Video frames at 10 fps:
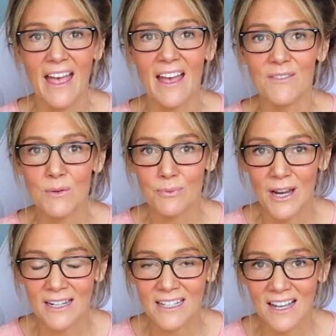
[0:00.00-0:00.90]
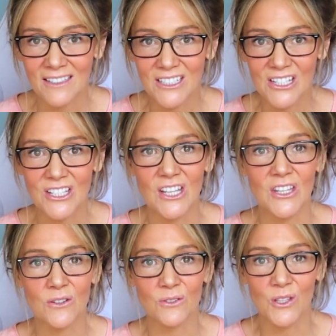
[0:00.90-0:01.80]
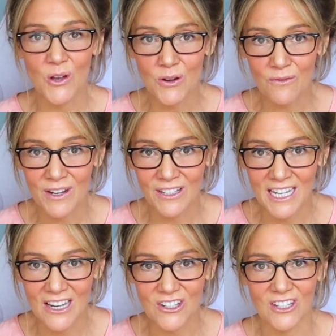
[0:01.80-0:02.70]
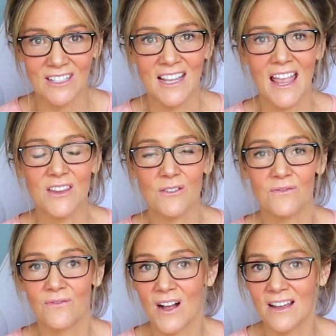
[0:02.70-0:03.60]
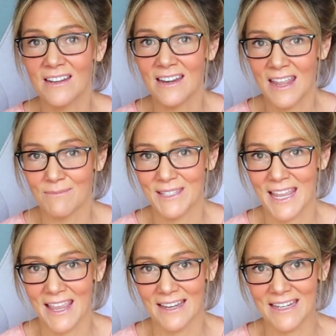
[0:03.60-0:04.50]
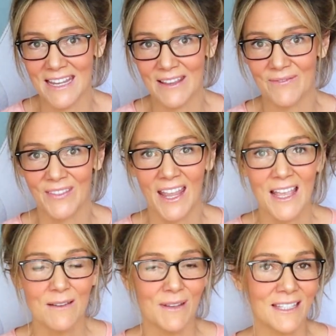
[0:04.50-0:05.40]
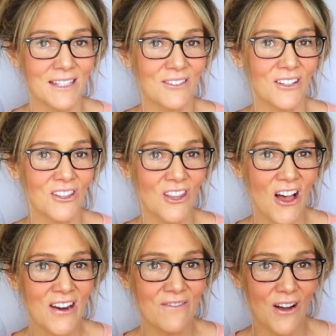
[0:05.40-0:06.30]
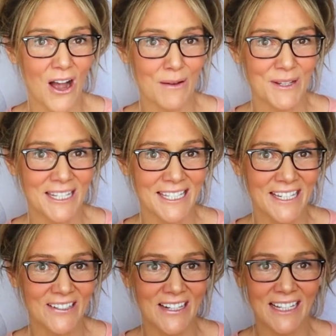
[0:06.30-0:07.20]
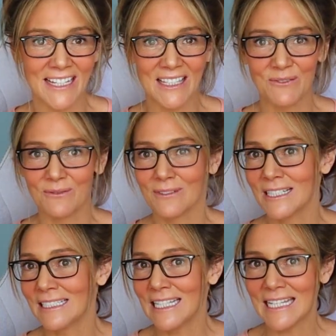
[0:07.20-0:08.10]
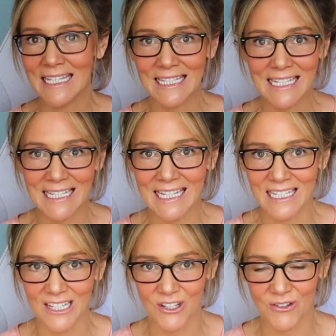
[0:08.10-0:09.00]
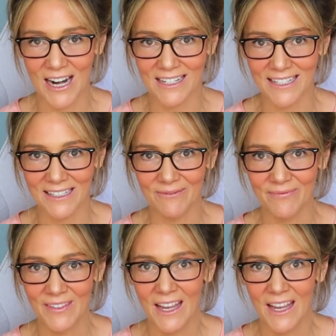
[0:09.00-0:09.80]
Have your brand colors, your logo variations, and your font names handy, because there are a lot of options here and it gets really easy to get distracted.